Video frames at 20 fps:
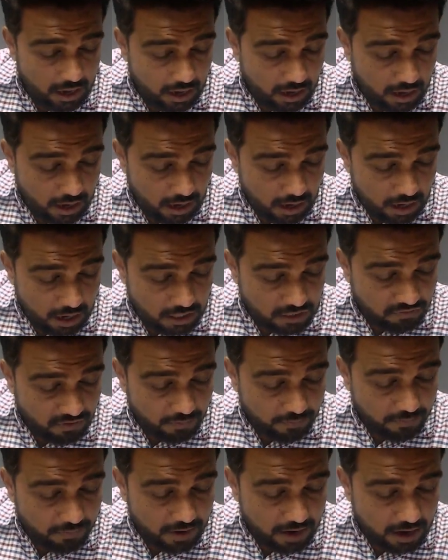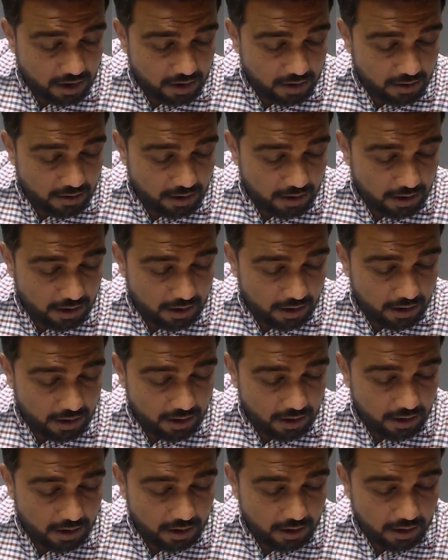uh, swapna
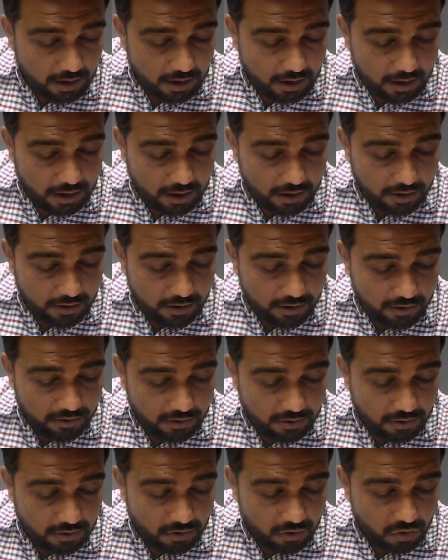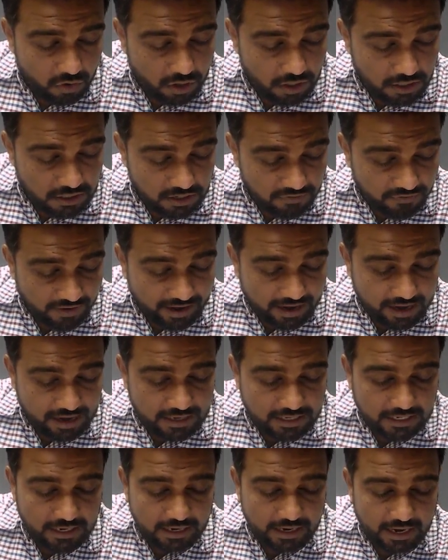uh, who is a
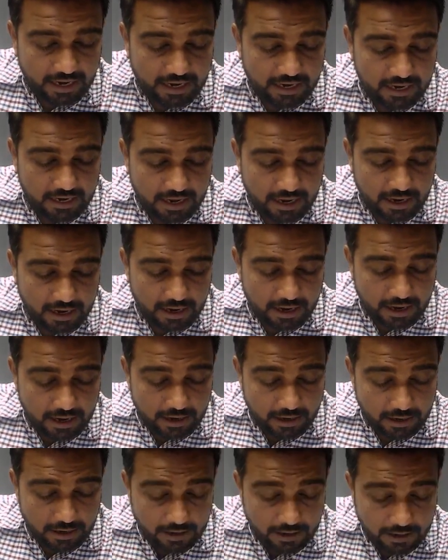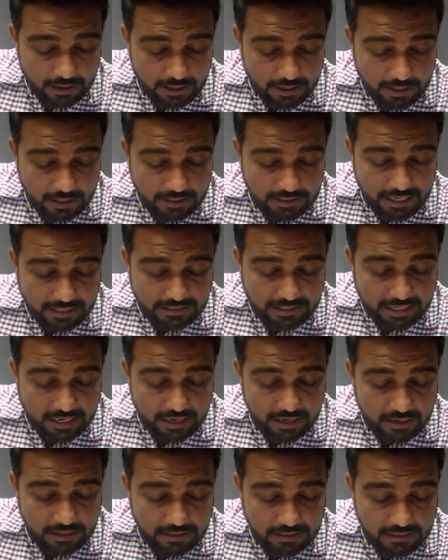faculty again uh, uh, is
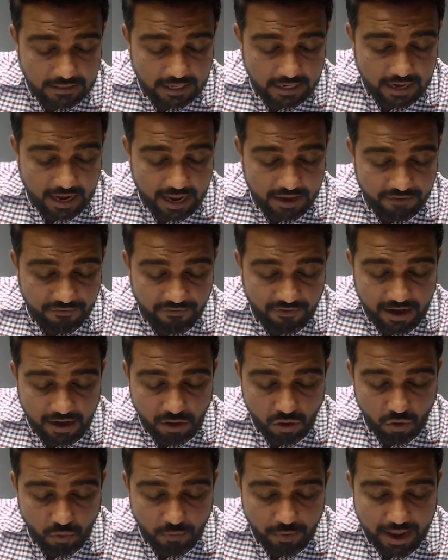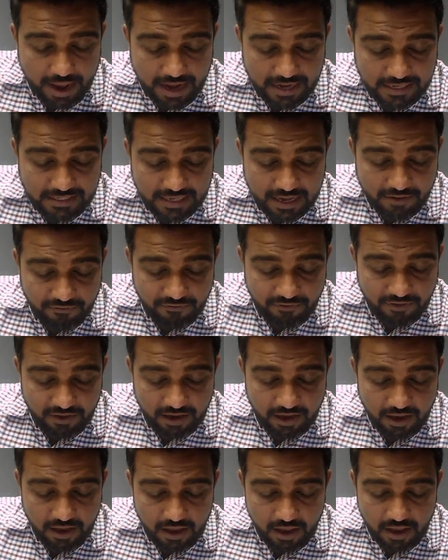asking us that I failed to pay exam
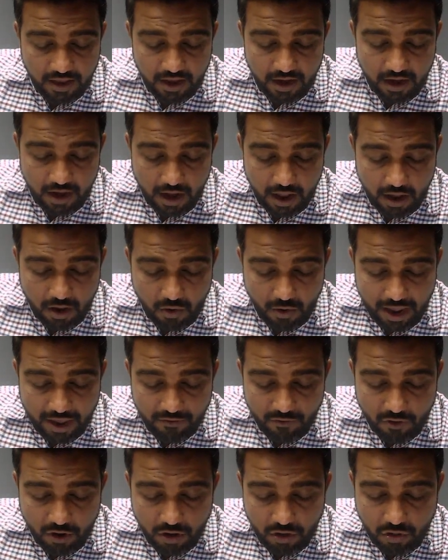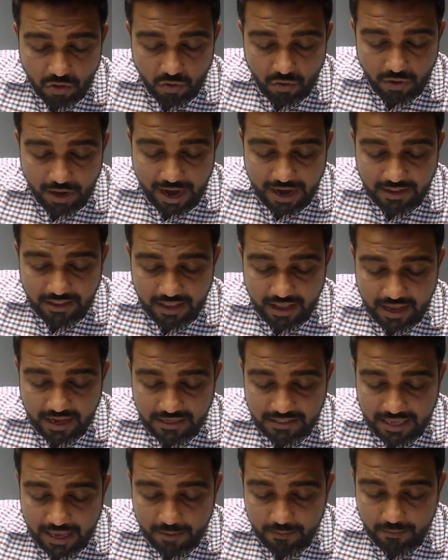fee now I want to write the
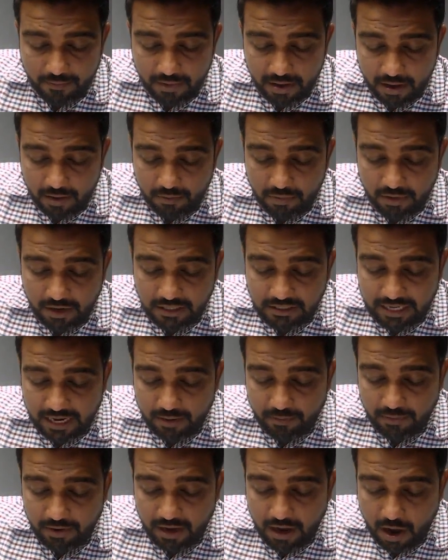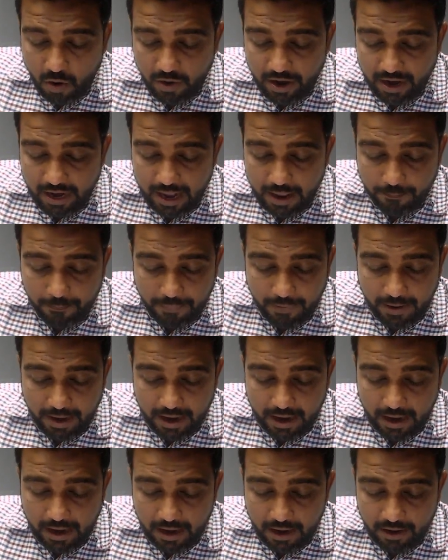exam please tell me how can I
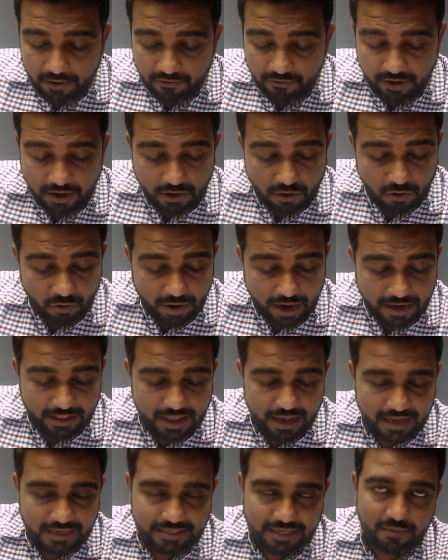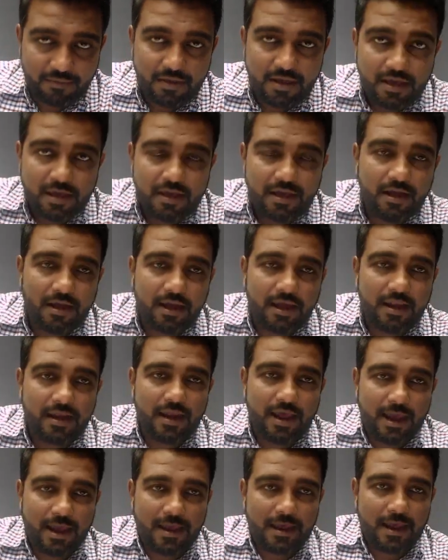pay fee to write the exam again
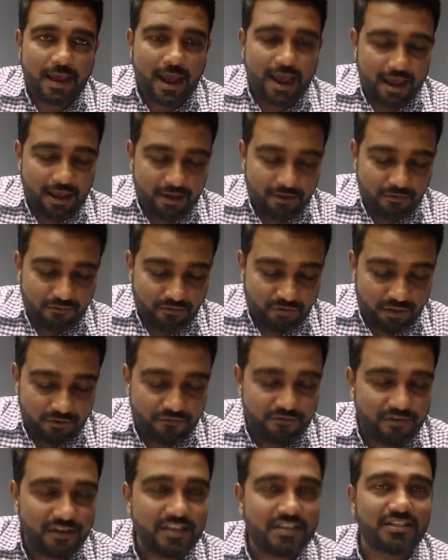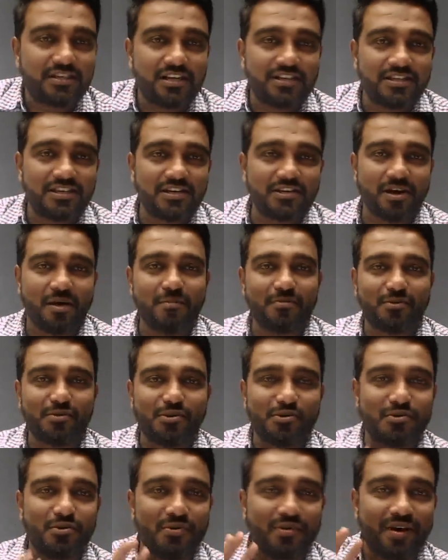I, I the fees doesn't come
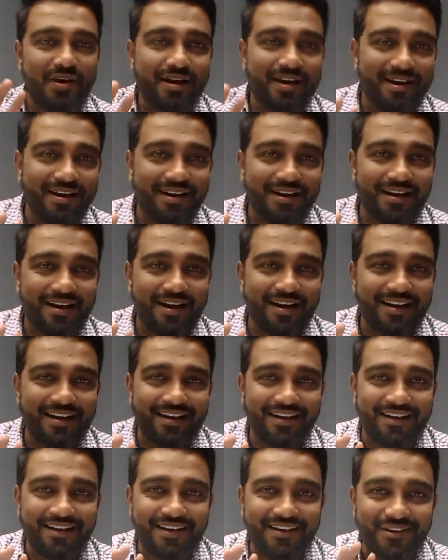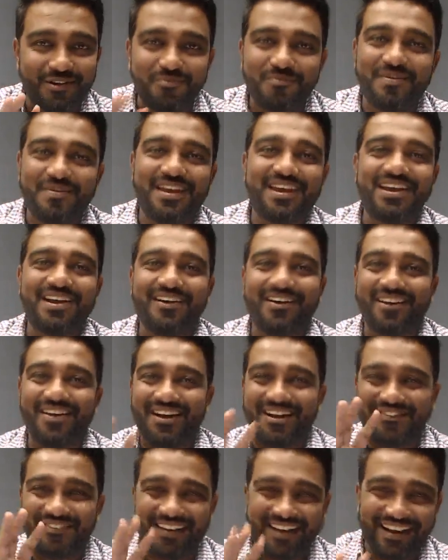to uh, to me or
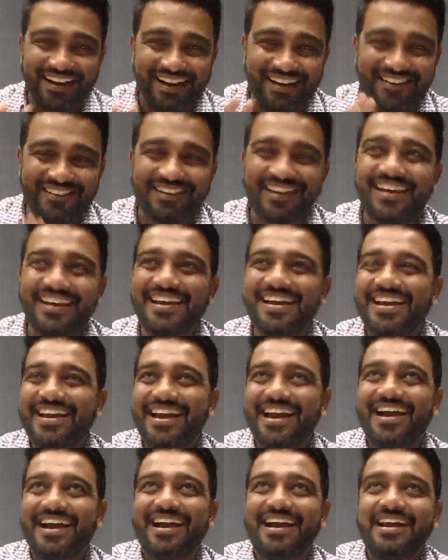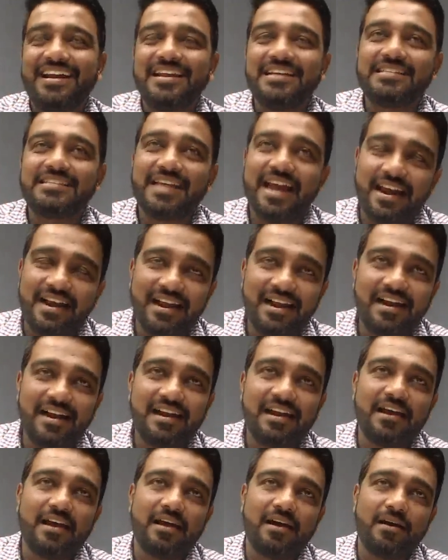any faculty okay uh, it is handled
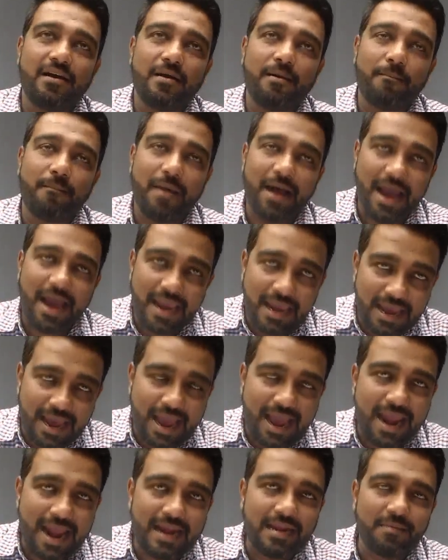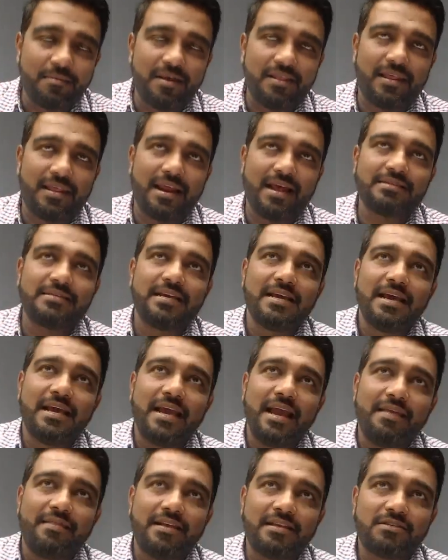uh, by IIT Madras
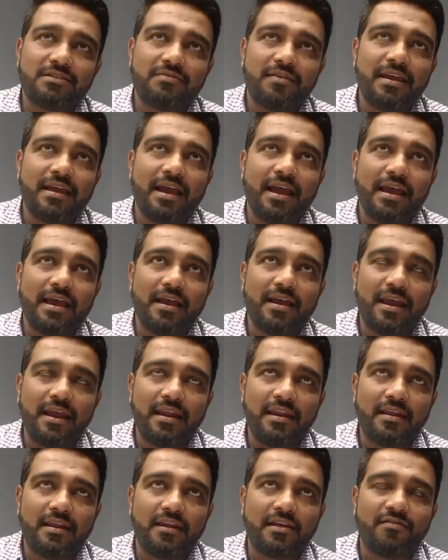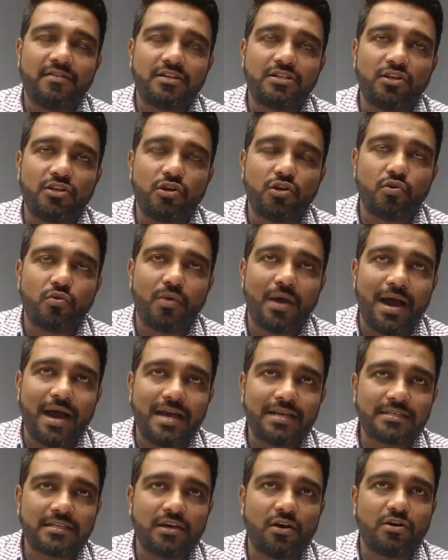and that's why I again request you to
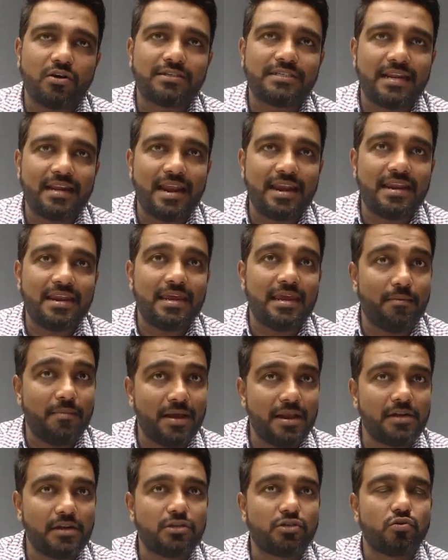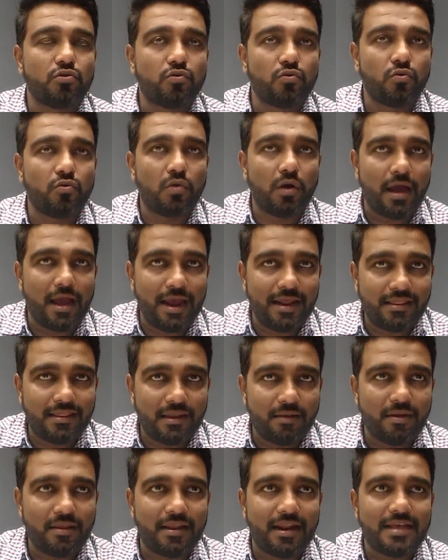ask or send an email to IIT
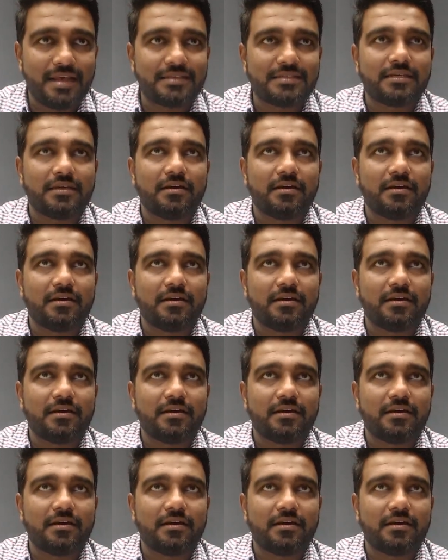Madras